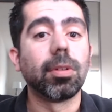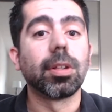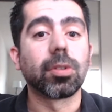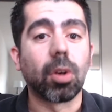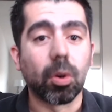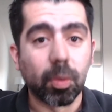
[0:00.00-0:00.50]

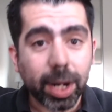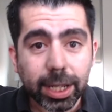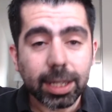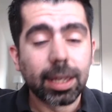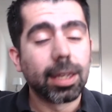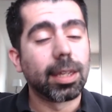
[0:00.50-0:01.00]
this
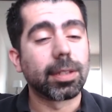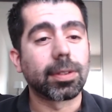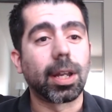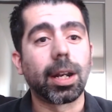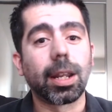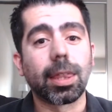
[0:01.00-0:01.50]
already. It's
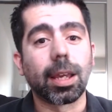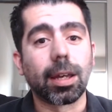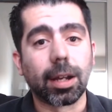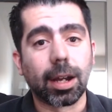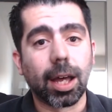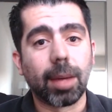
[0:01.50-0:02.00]
not anything
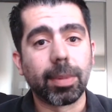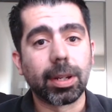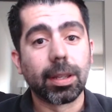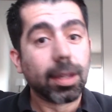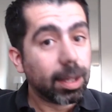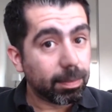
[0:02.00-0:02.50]
uncommon,
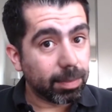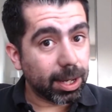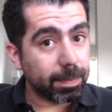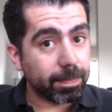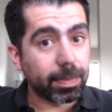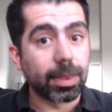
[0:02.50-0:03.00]

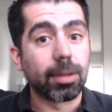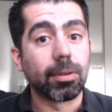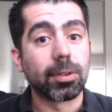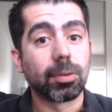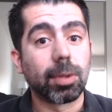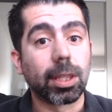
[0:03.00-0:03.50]
but there
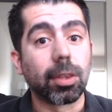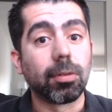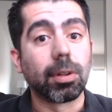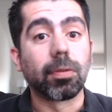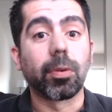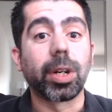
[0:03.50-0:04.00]
is a way to do
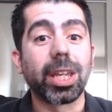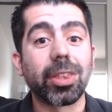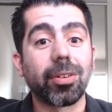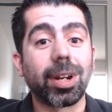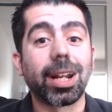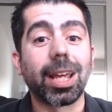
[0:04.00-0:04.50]
it for
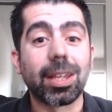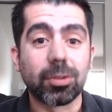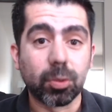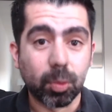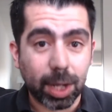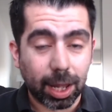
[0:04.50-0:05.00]
Ethernet as
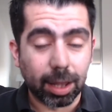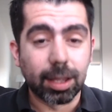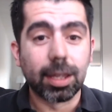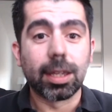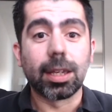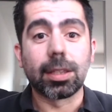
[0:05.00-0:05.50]
well.
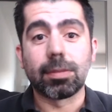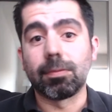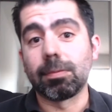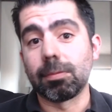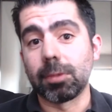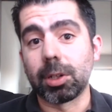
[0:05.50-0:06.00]
It
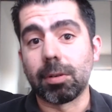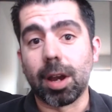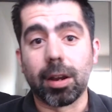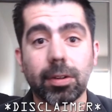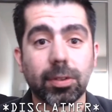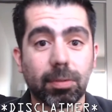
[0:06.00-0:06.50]

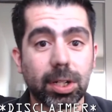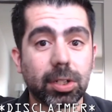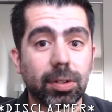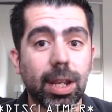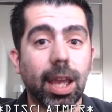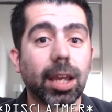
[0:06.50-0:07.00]
requires a
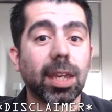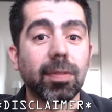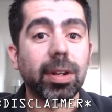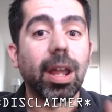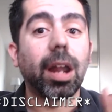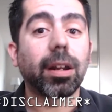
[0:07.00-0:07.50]
registry hack. If
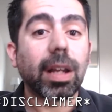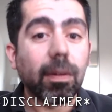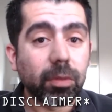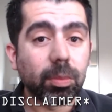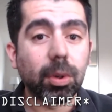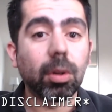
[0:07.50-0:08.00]
you're not
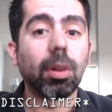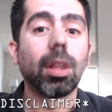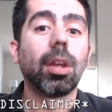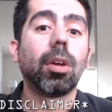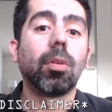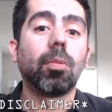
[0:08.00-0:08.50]
comfortable
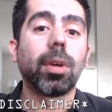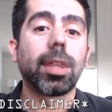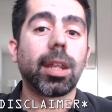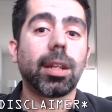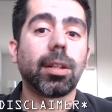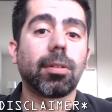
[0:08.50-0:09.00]
with
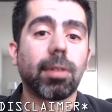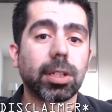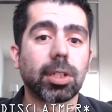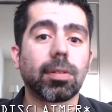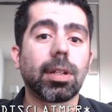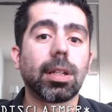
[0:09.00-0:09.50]
editing the
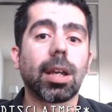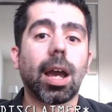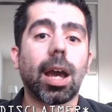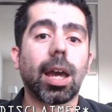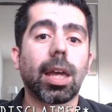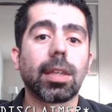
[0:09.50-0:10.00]
registry,
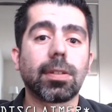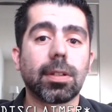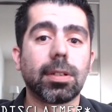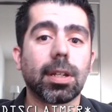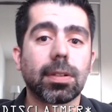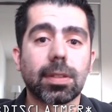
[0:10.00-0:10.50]
I
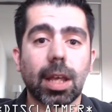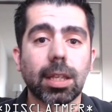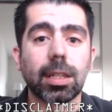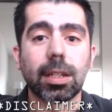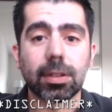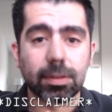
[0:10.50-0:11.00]
suggest that
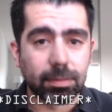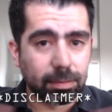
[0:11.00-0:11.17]
you just